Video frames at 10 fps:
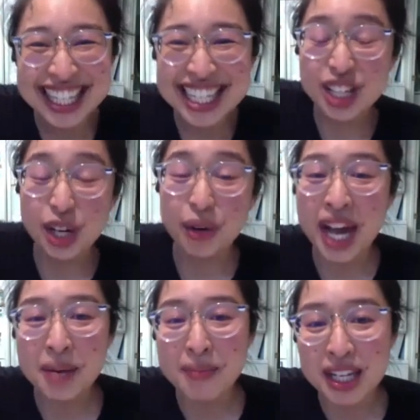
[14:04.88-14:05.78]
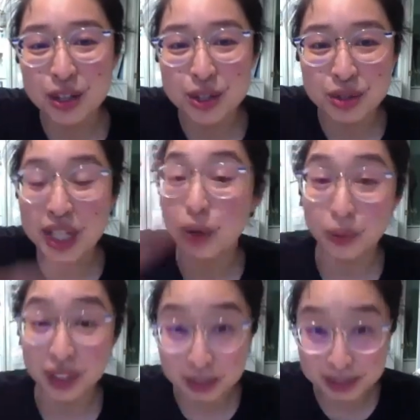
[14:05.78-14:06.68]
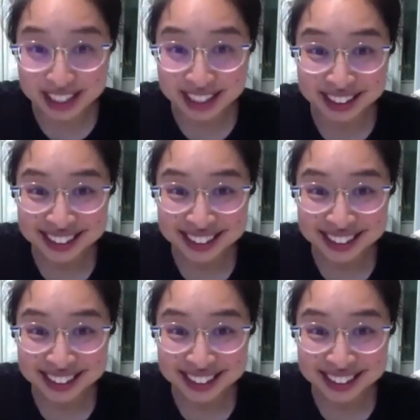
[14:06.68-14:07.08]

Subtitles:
So go ahead and make your screen really big.